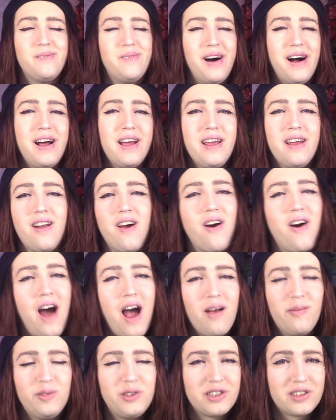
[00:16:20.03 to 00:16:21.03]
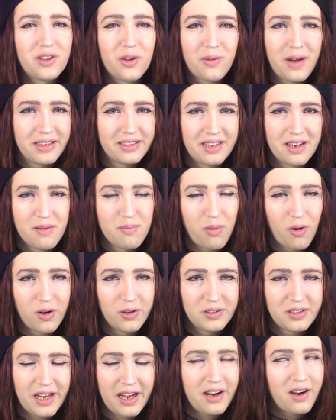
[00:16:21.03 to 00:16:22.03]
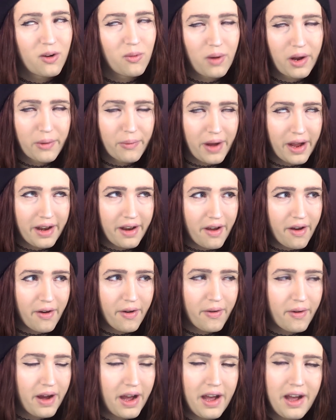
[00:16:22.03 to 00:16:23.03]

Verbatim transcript: But, you know, I'm just the resident Boros hater. What do I know?